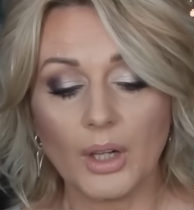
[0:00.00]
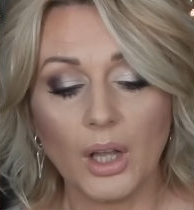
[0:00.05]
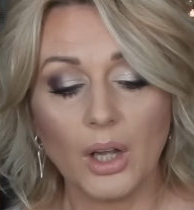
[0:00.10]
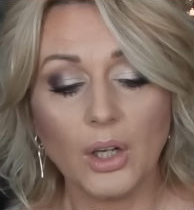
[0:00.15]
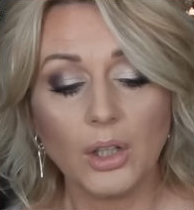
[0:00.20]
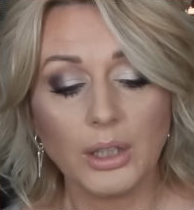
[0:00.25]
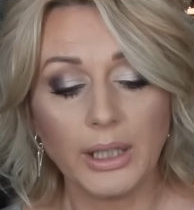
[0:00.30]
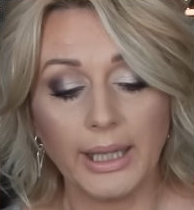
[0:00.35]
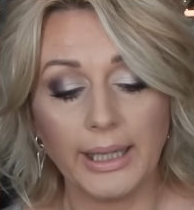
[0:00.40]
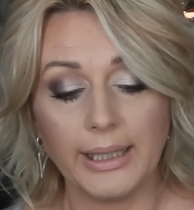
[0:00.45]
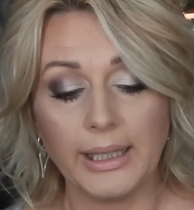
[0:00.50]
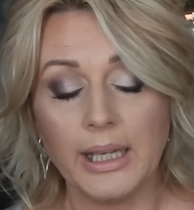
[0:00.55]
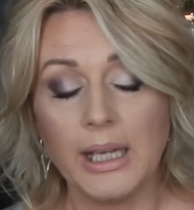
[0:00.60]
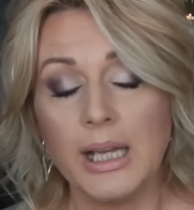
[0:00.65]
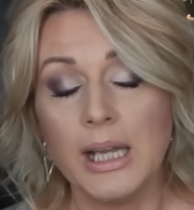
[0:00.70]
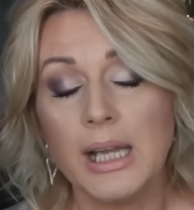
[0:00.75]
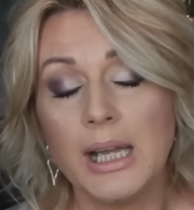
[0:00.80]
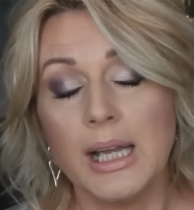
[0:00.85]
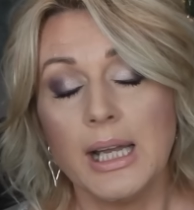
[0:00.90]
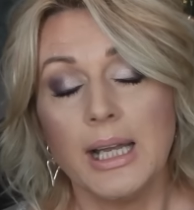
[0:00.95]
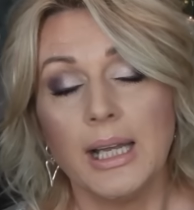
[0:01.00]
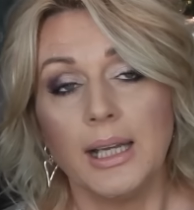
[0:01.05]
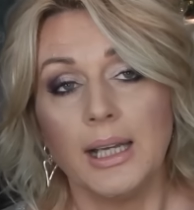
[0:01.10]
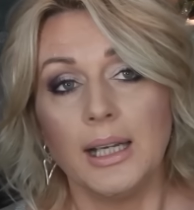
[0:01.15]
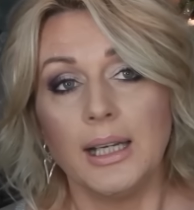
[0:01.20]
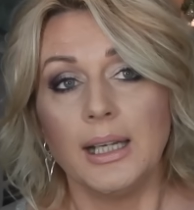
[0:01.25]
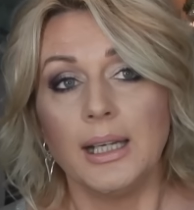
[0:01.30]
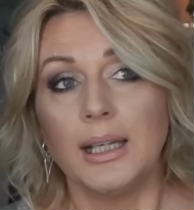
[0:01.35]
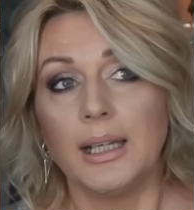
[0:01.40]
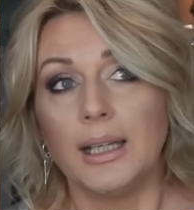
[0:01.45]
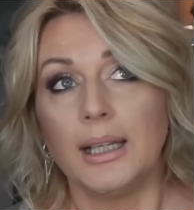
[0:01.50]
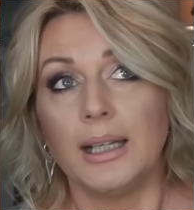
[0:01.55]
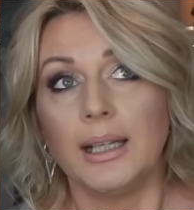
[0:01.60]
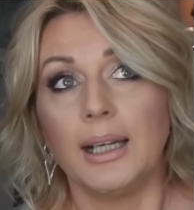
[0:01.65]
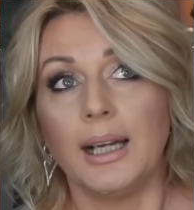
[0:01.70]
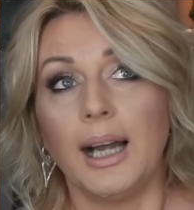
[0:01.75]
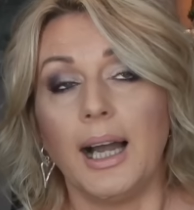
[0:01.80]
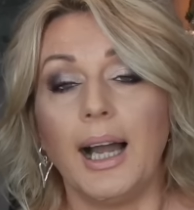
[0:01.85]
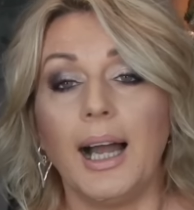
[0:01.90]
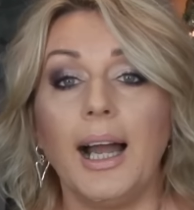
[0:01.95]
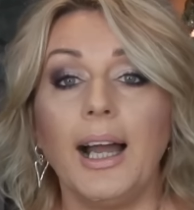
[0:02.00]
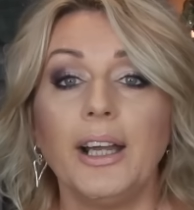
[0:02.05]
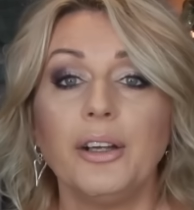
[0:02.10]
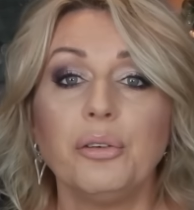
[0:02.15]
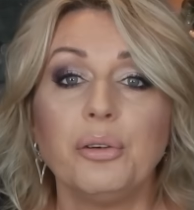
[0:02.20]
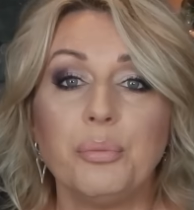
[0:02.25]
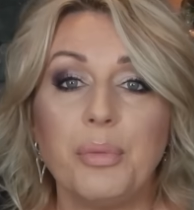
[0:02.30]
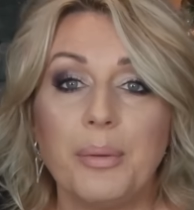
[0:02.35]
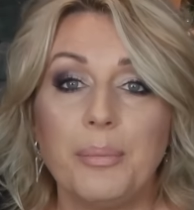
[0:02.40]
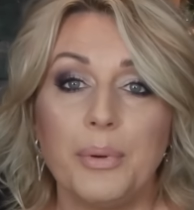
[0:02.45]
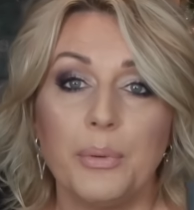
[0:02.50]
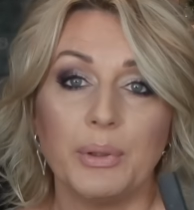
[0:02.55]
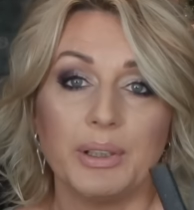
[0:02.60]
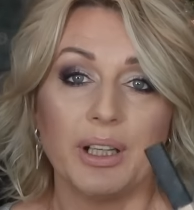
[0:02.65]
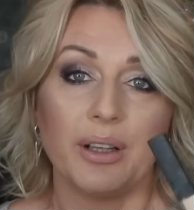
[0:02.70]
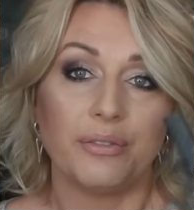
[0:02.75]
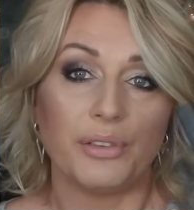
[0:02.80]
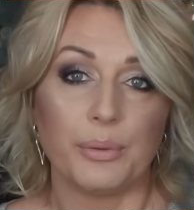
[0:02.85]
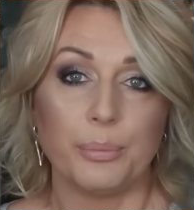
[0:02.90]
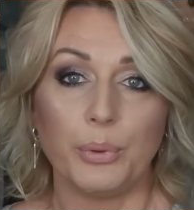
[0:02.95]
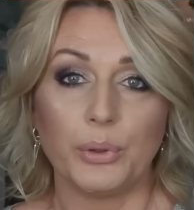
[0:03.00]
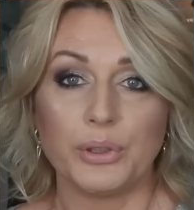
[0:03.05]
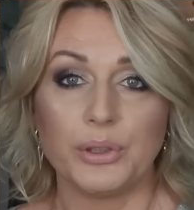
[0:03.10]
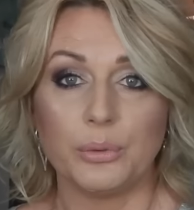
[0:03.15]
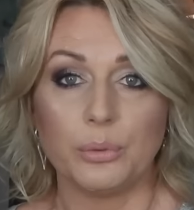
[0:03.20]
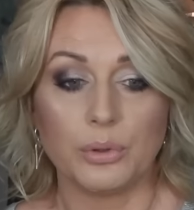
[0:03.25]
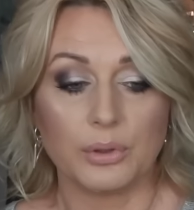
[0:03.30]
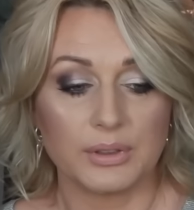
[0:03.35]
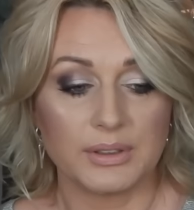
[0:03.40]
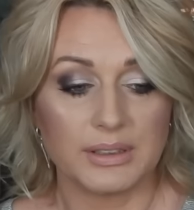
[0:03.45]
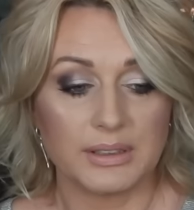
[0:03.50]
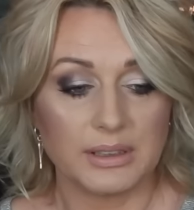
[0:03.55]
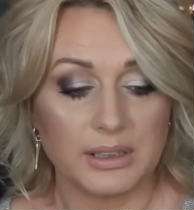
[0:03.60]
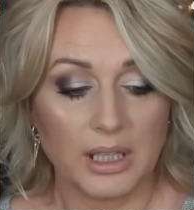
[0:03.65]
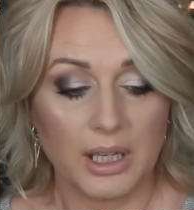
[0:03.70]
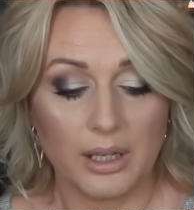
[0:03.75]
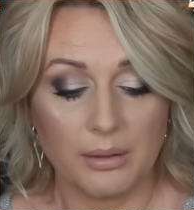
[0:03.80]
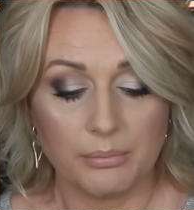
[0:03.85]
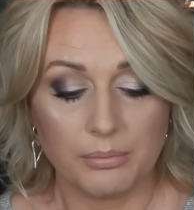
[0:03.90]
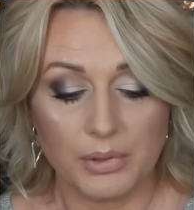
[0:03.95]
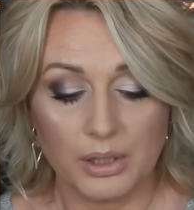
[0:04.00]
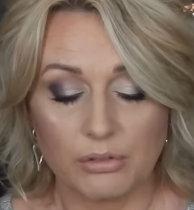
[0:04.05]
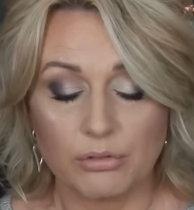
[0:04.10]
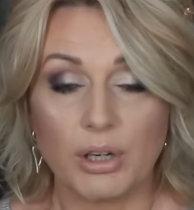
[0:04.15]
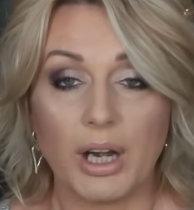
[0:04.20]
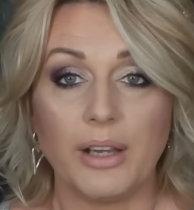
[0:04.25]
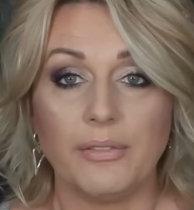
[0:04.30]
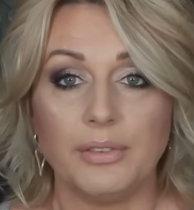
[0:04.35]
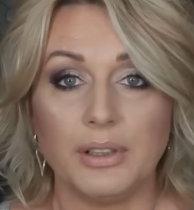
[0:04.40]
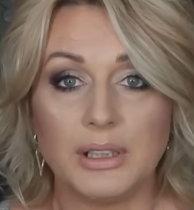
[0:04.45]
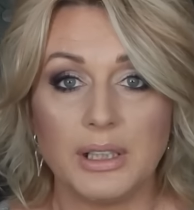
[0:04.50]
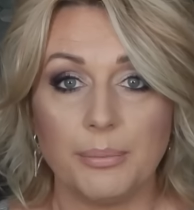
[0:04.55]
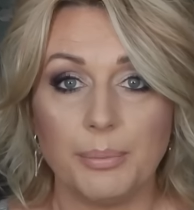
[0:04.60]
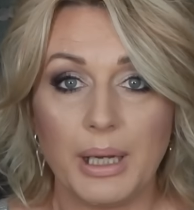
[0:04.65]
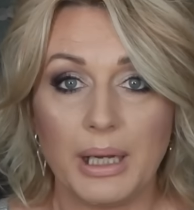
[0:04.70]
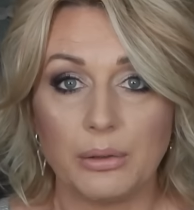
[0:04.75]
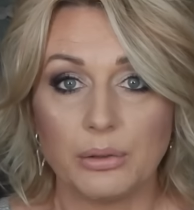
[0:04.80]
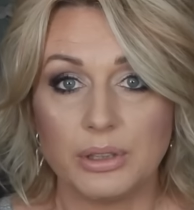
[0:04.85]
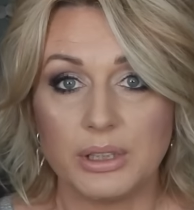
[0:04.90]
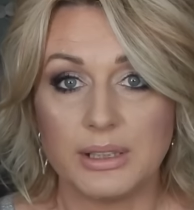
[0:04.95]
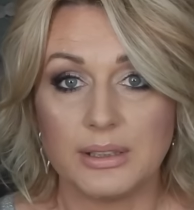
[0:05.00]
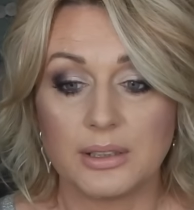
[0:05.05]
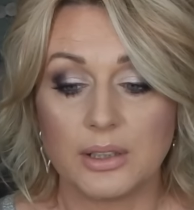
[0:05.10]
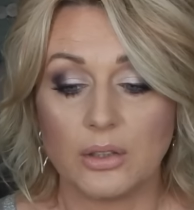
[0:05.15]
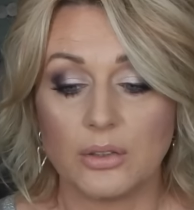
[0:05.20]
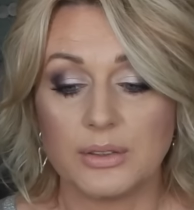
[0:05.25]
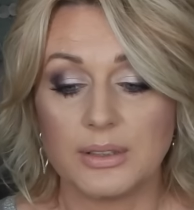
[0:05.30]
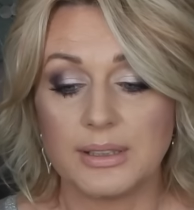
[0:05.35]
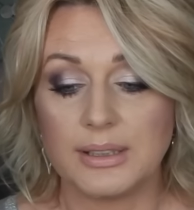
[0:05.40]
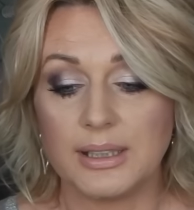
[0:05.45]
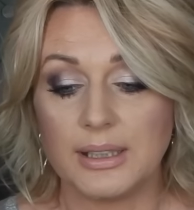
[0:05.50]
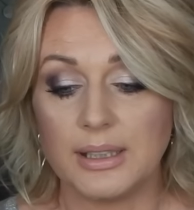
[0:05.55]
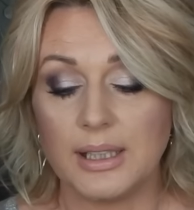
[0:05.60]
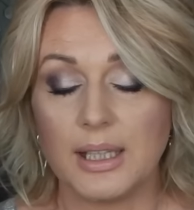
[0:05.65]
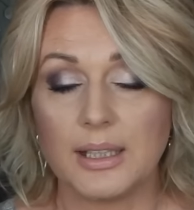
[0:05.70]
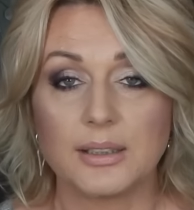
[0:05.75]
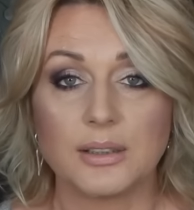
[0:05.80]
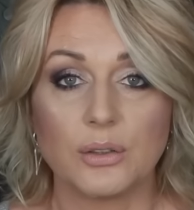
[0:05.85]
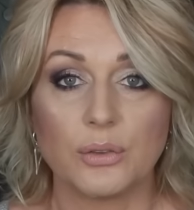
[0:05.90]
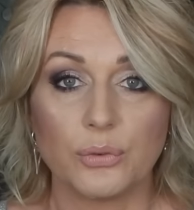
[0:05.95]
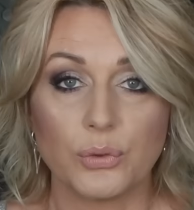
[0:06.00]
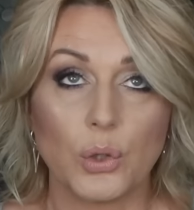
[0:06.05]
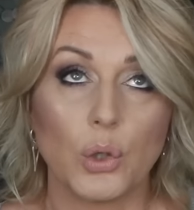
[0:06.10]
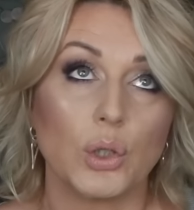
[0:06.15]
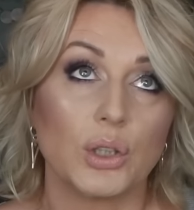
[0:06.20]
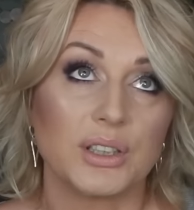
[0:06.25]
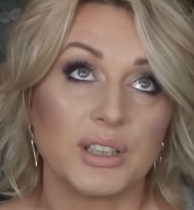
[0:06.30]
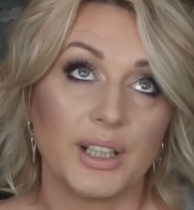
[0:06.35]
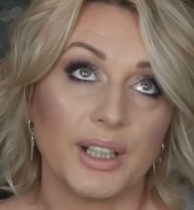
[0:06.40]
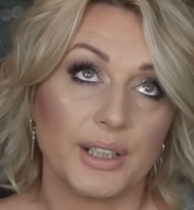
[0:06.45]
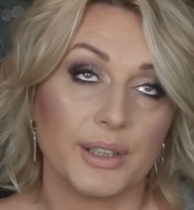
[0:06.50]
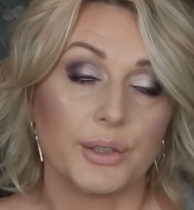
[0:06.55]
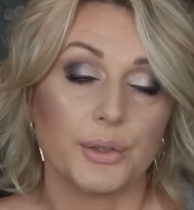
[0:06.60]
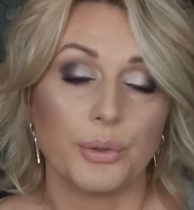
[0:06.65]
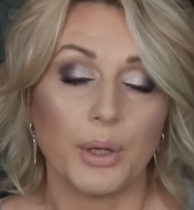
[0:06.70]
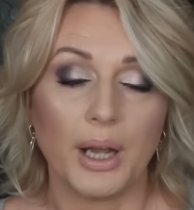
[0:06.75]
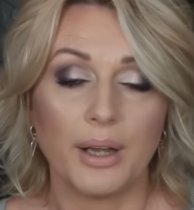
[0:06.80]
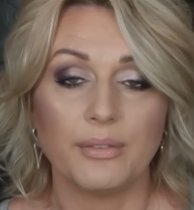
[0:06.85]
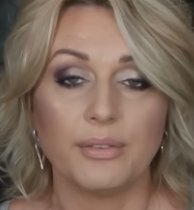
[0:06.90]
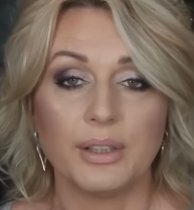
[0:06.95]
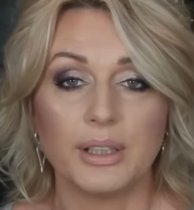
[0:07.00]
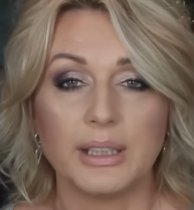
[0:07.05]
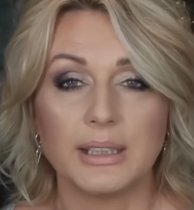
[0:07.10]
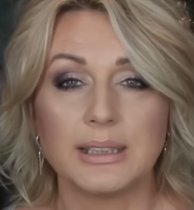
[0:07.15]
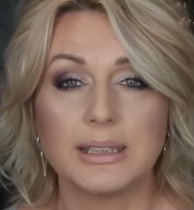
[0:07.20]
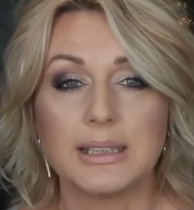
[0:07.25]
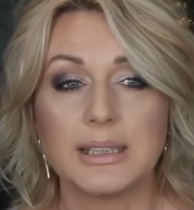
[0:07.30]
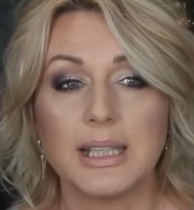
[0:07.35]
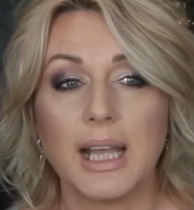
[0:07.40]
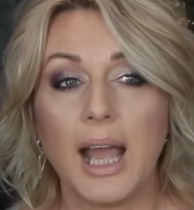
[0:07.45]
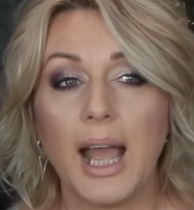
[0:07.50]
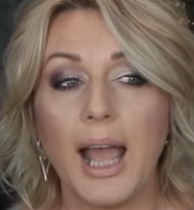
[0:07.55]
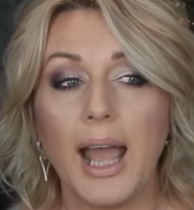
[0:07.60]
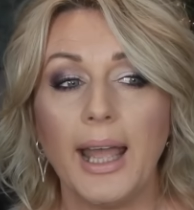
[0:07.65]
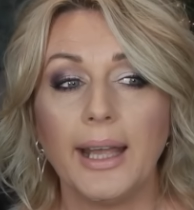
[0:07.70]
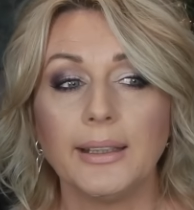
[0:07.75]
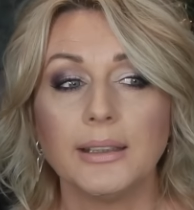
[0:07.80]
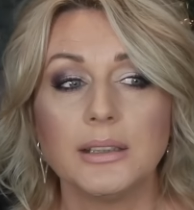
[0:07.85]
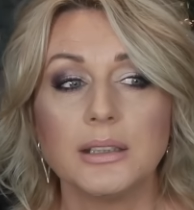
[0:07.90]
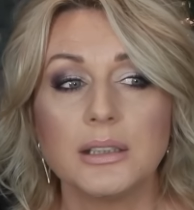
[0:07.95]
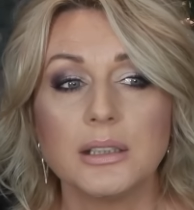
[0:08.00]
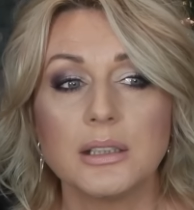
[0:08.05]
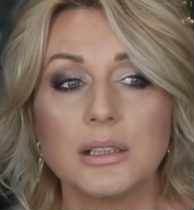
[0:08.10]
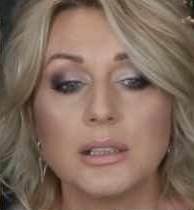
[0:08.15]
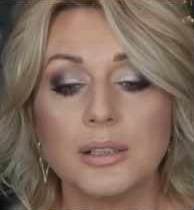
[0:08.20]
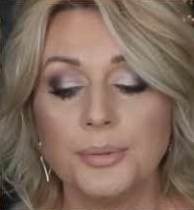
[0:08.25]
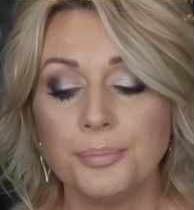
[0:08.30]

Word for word: Okay, I remember when everybody was raving about this concealer, so of course I had to have it, and